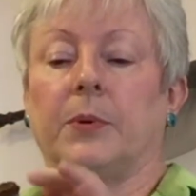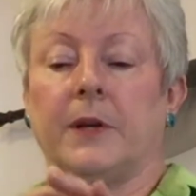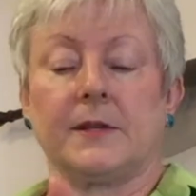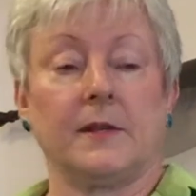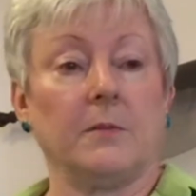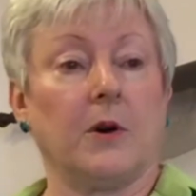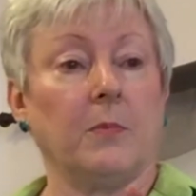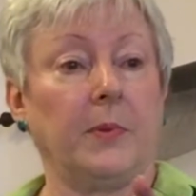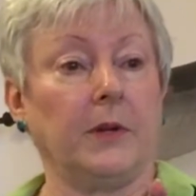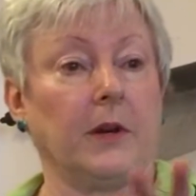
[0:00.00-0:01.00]
Press them
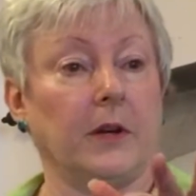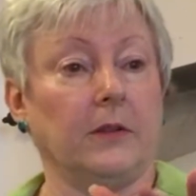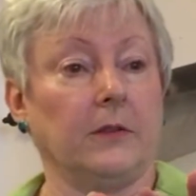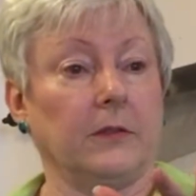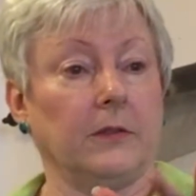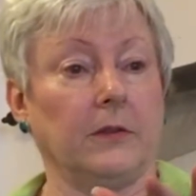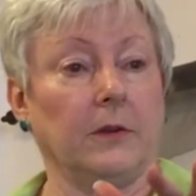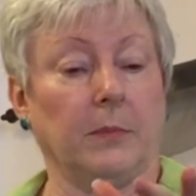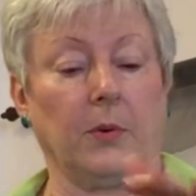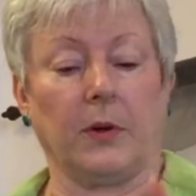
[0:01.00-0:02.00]
open on
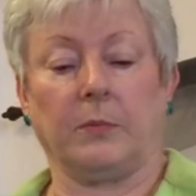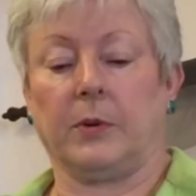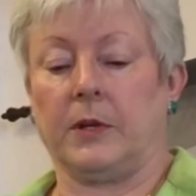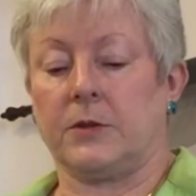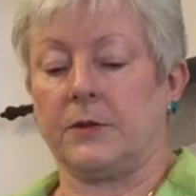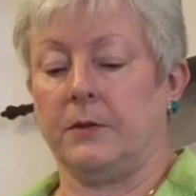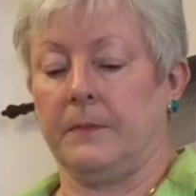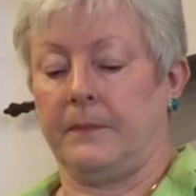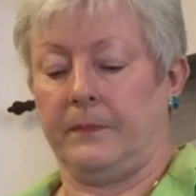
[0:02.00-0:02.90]
your point presser